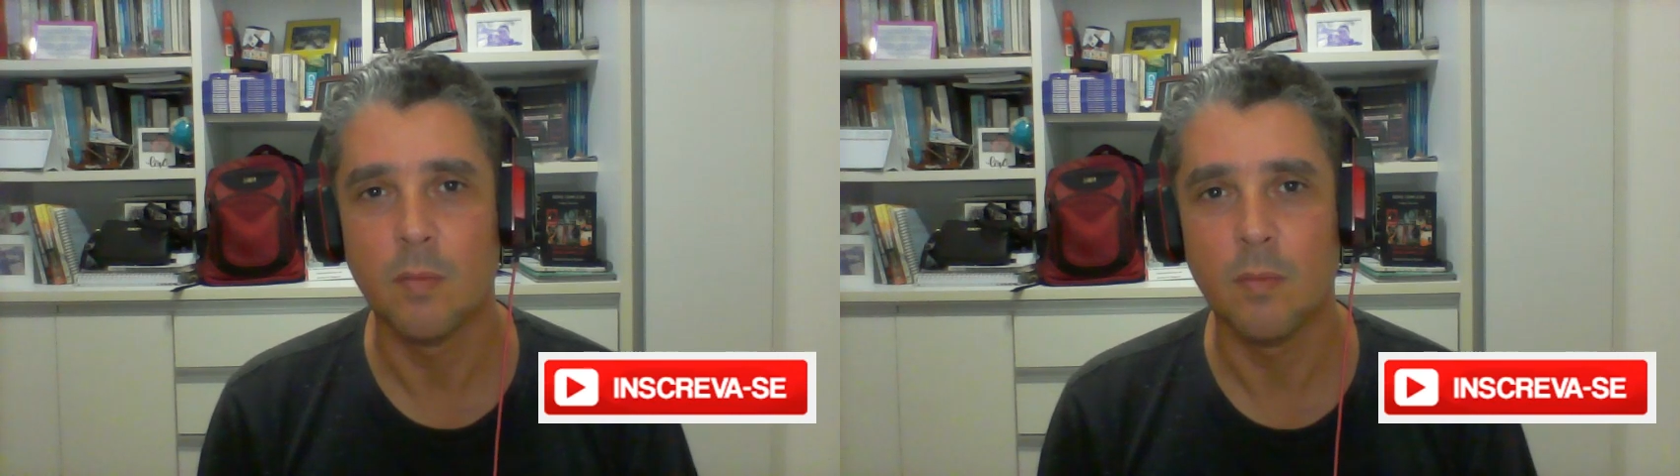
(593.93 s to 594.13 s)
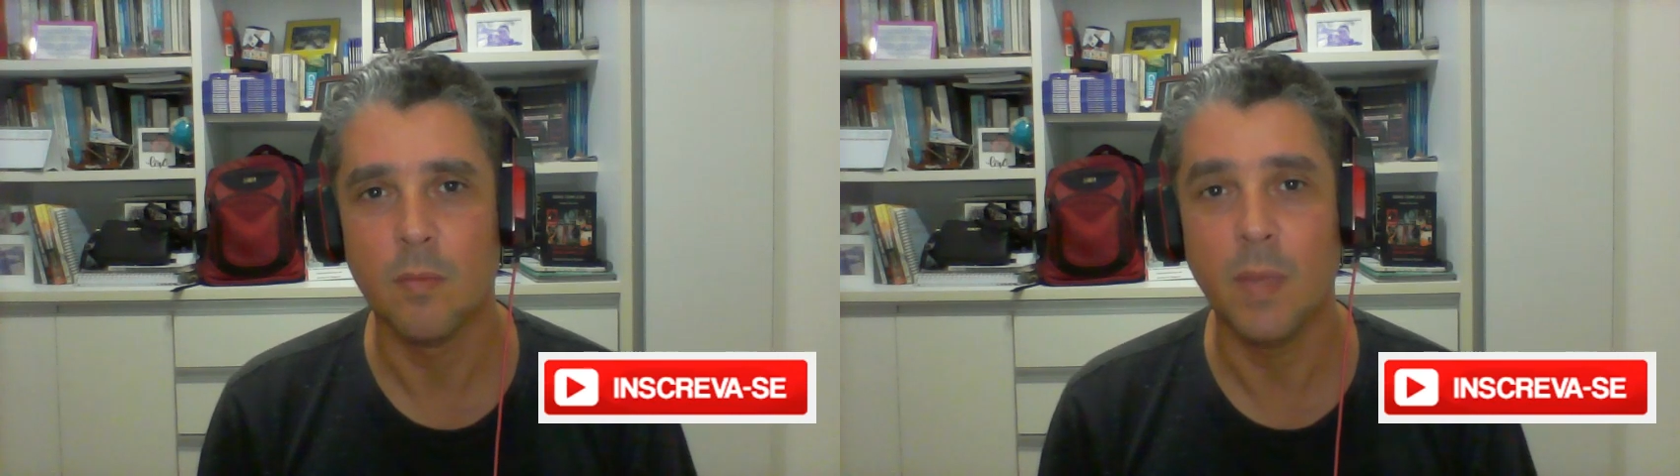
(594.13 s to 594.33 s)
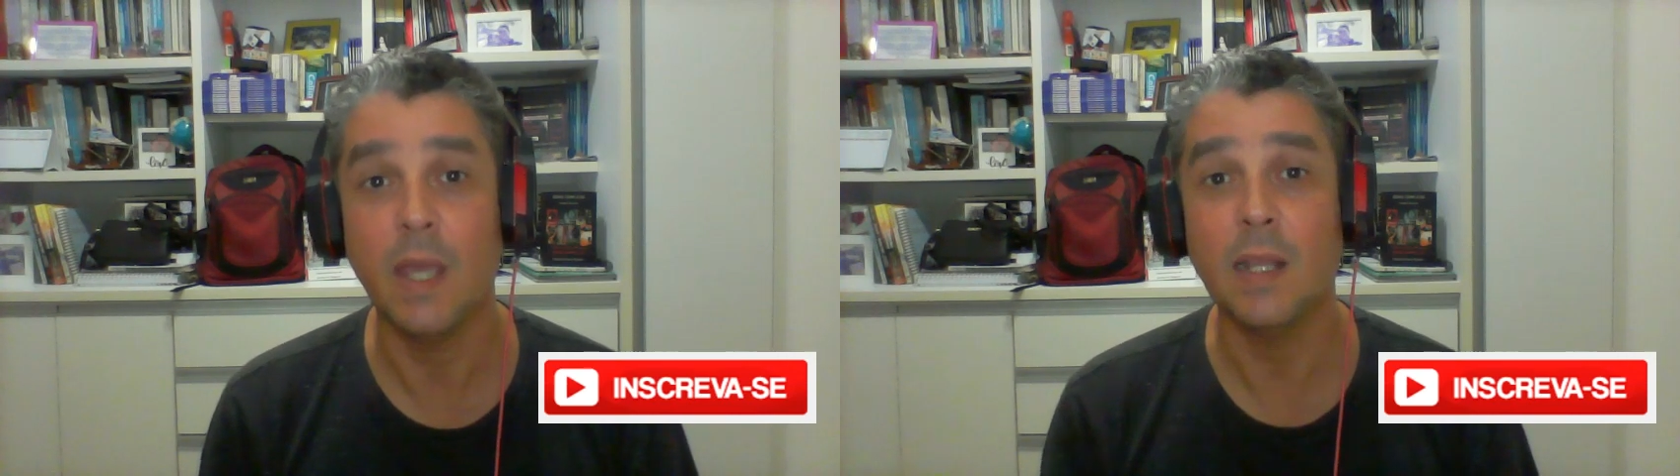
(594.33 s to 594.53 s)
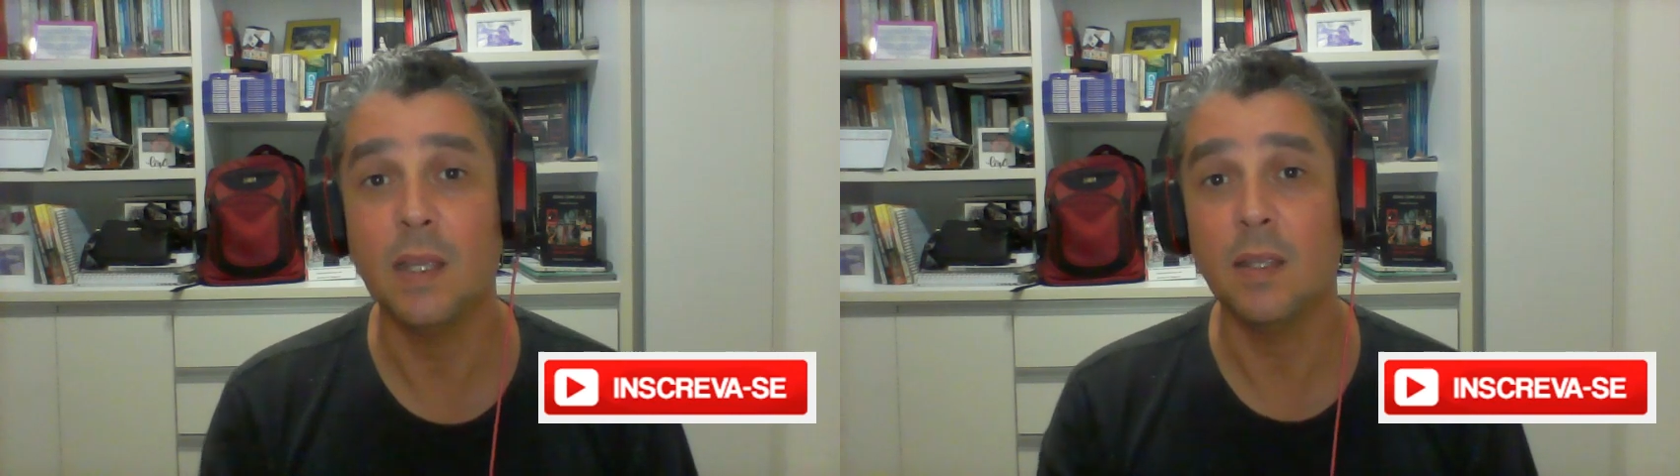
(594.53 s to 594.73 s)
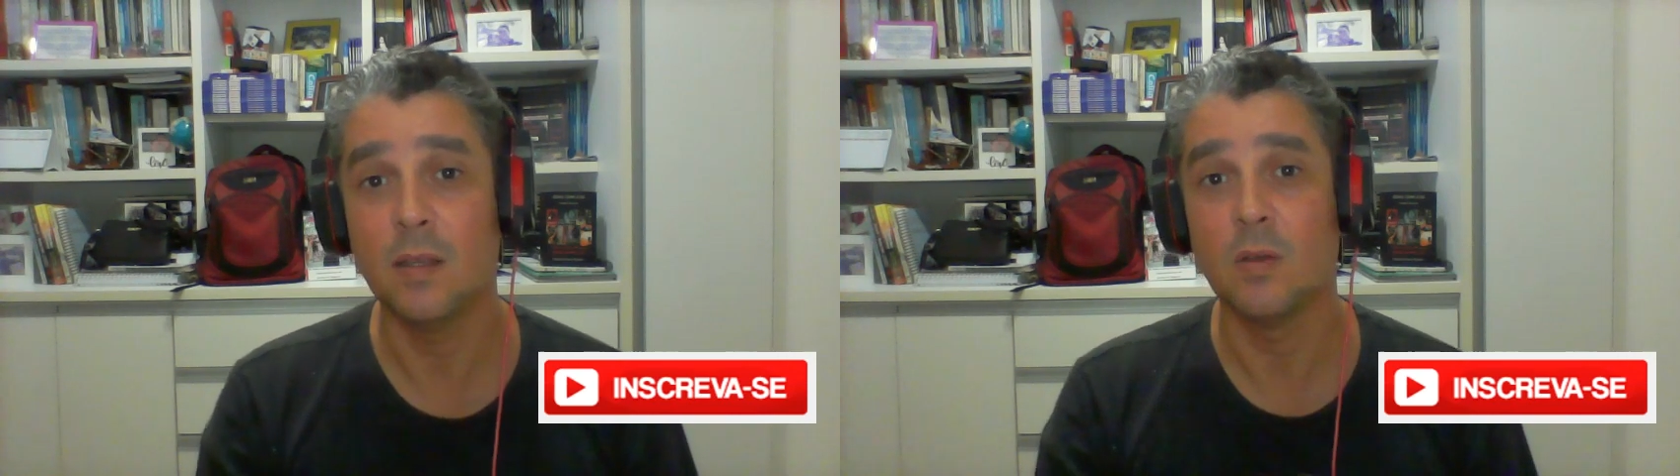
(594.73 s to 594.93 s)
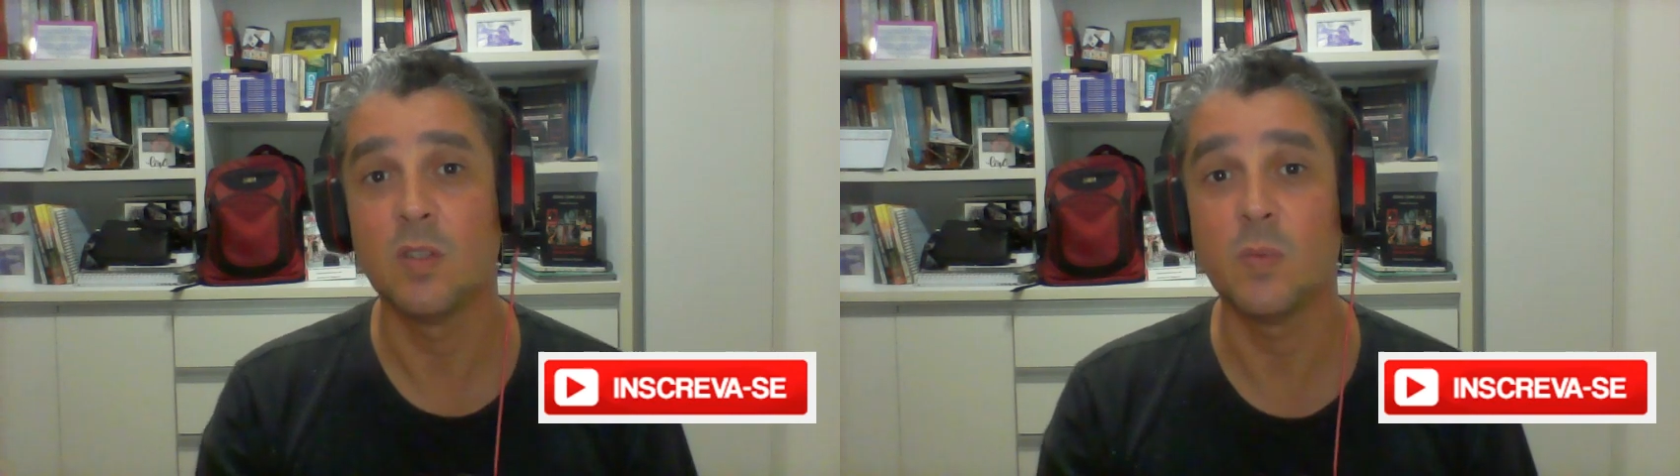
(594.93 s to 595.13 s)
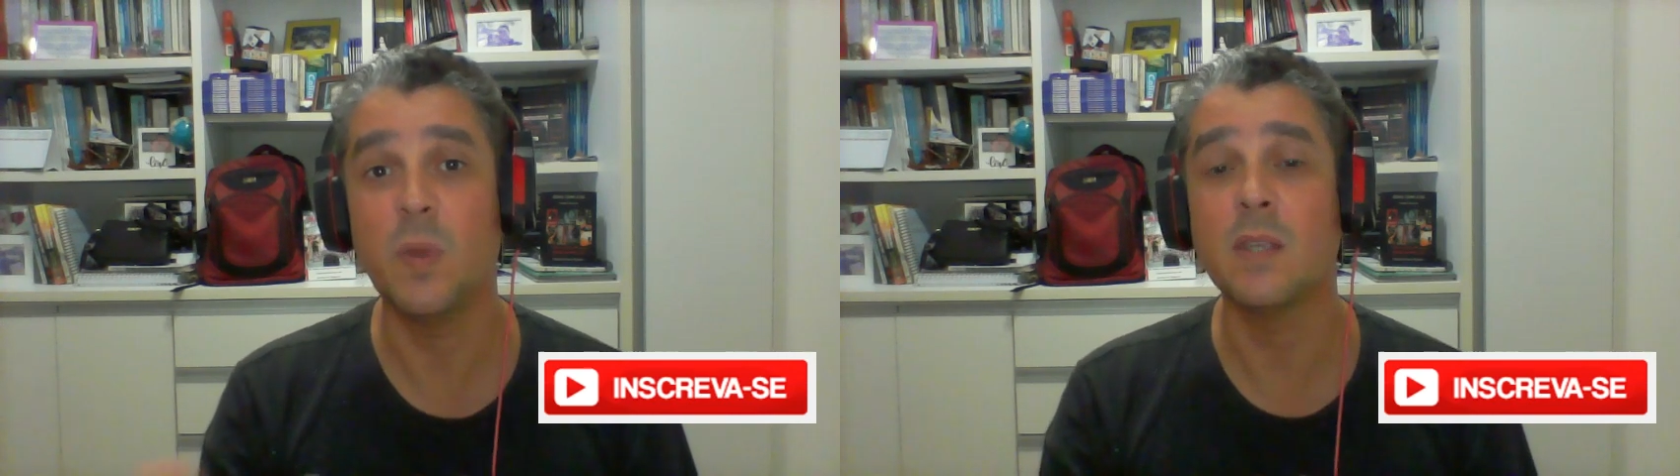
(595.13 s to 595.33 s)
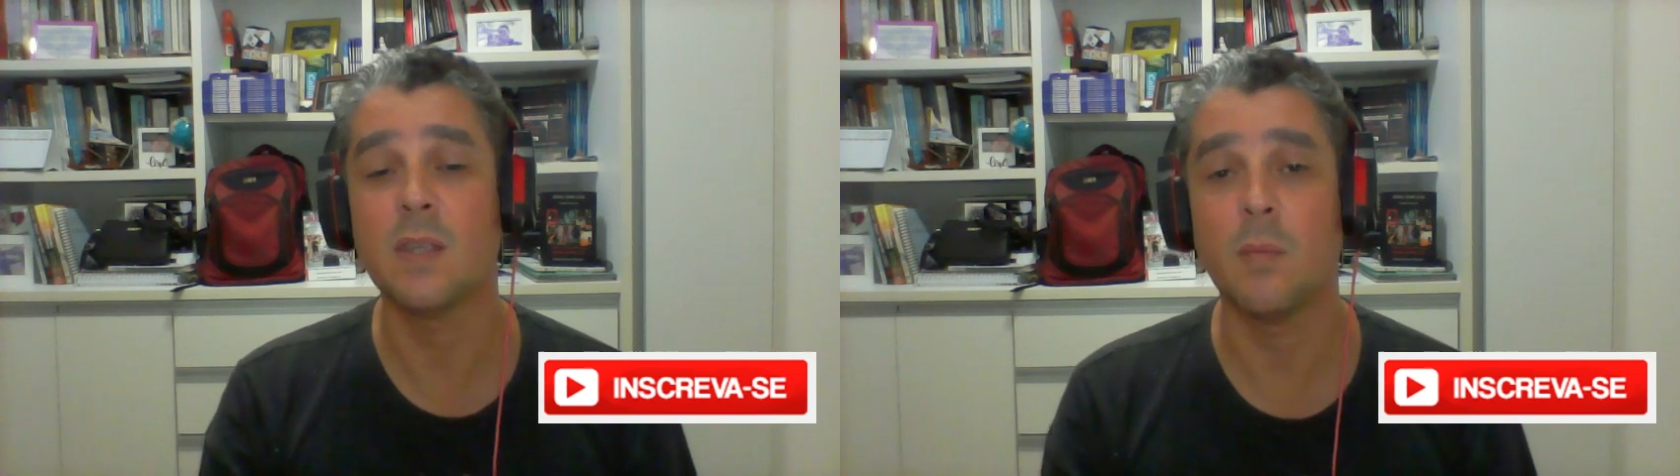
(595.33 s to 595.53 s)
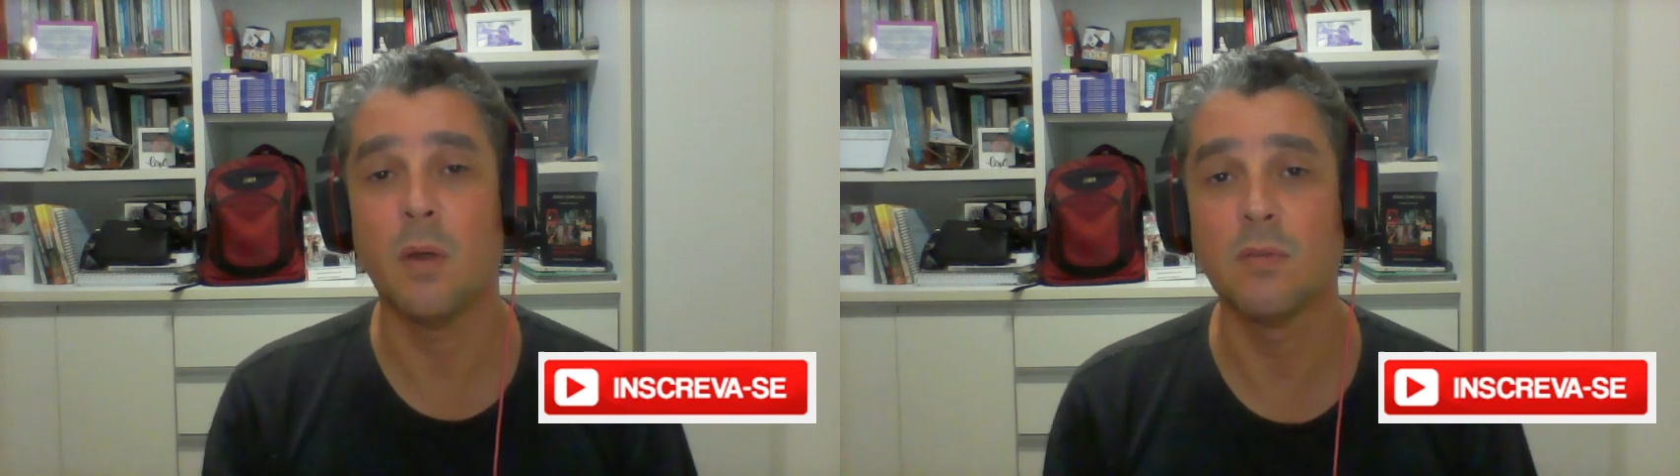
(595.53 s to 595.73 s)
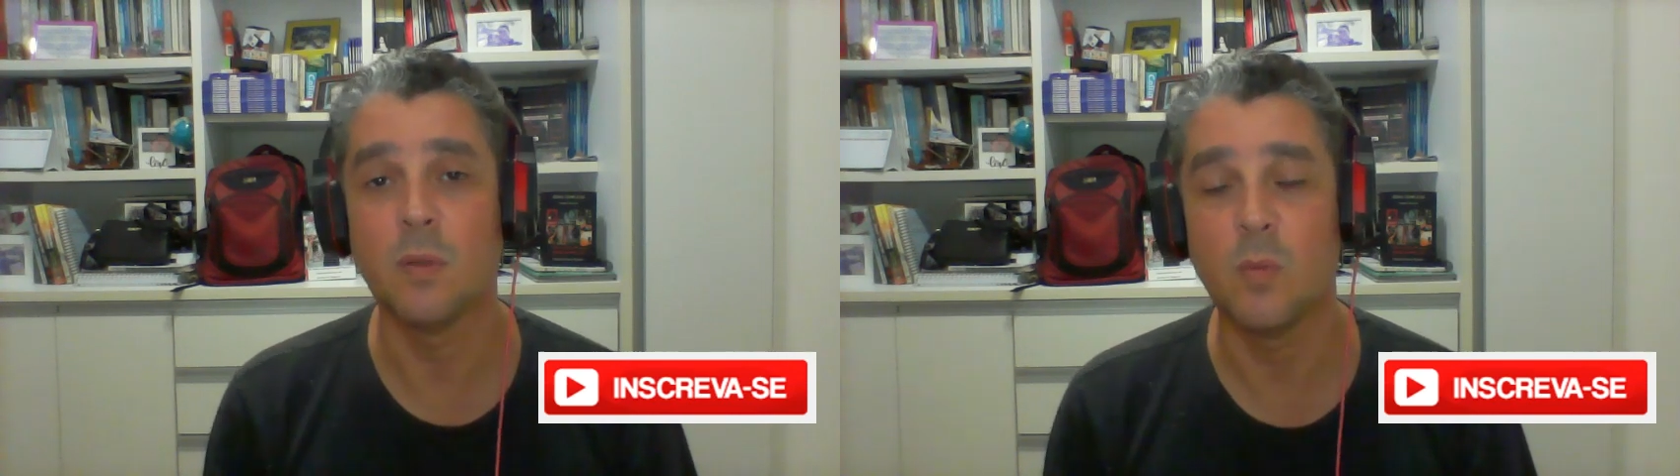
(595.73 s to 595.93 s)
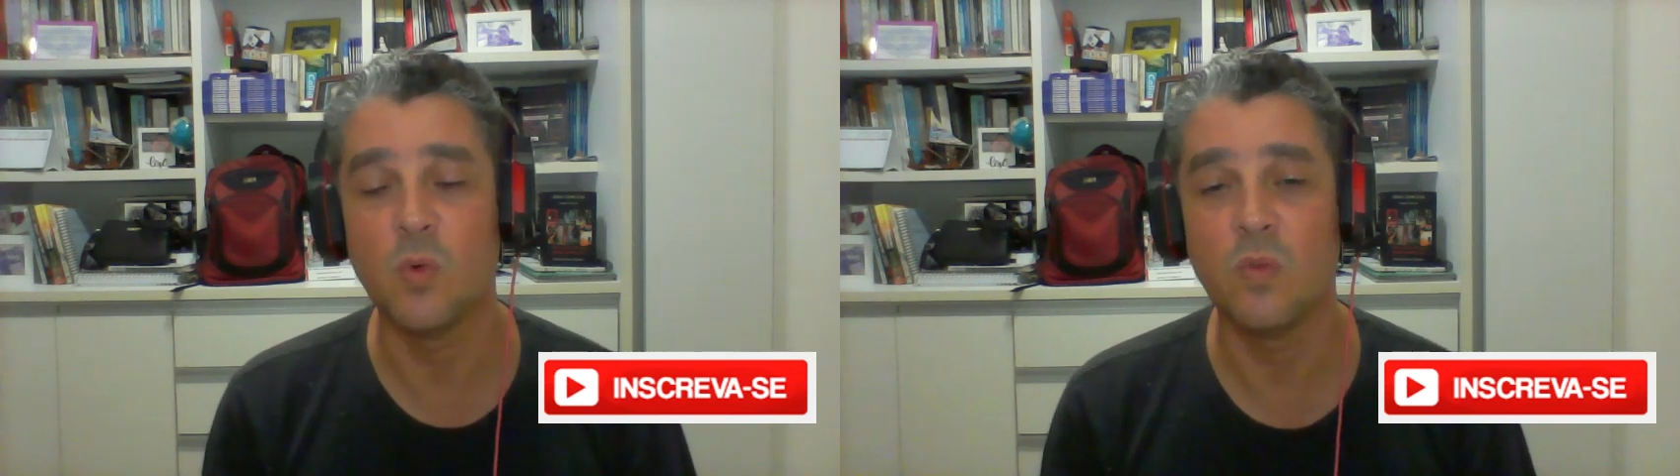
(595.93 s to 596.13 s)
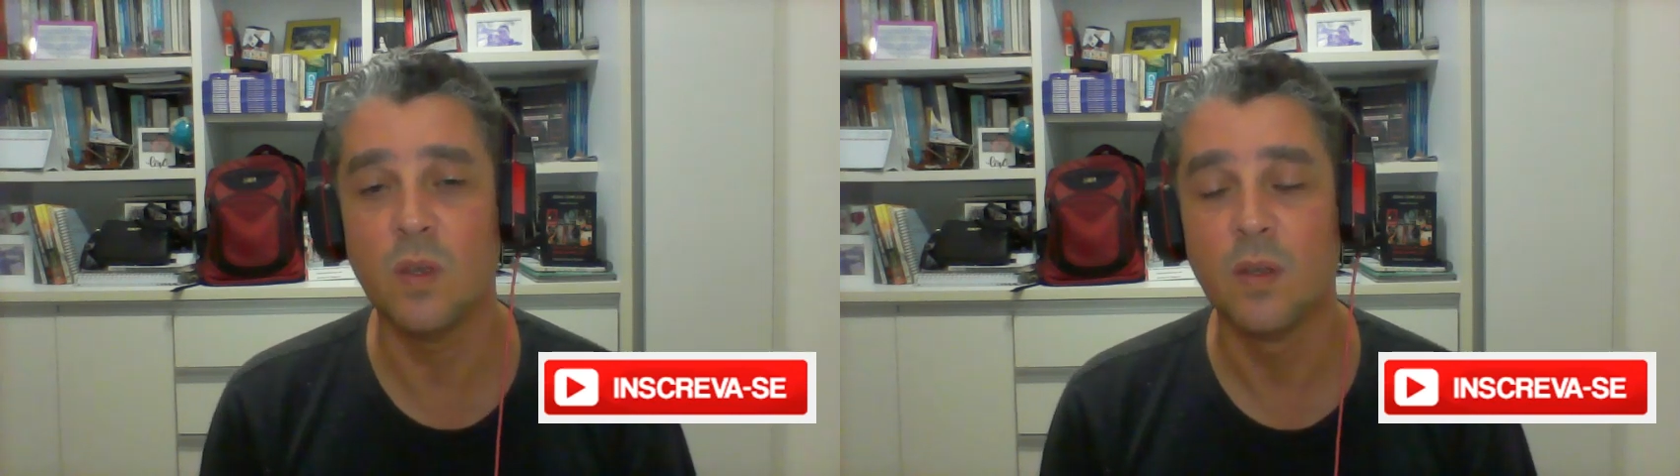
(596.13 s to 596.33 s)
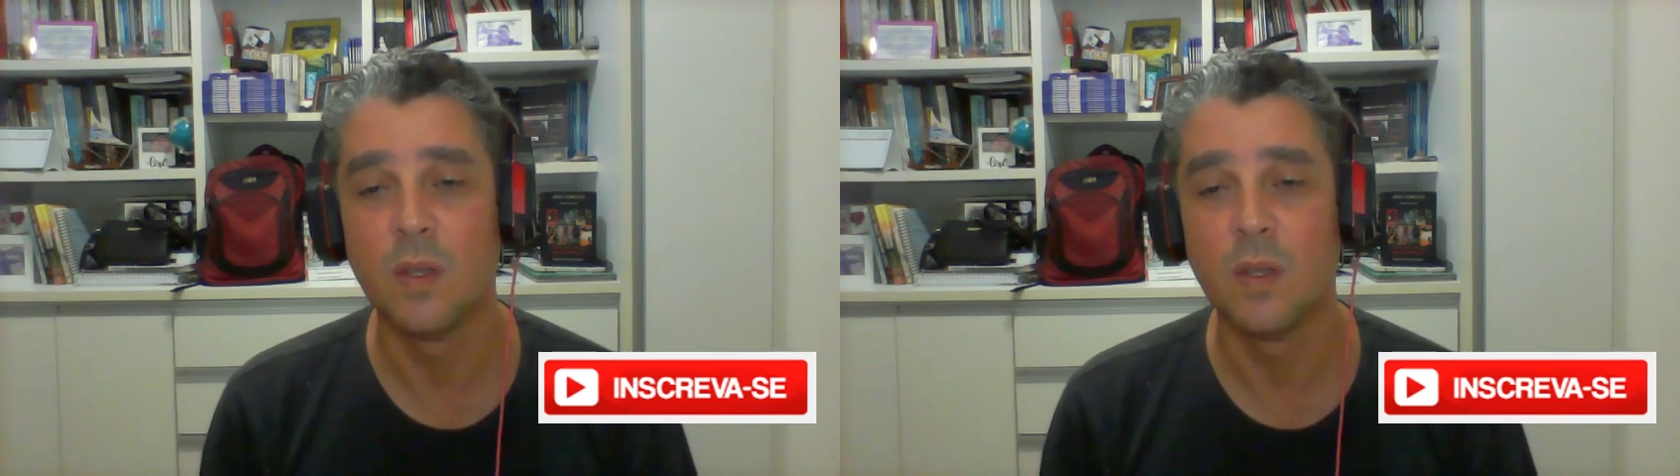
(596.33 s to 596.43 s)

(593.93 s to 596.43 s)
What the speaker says: mainly speaks about the movie,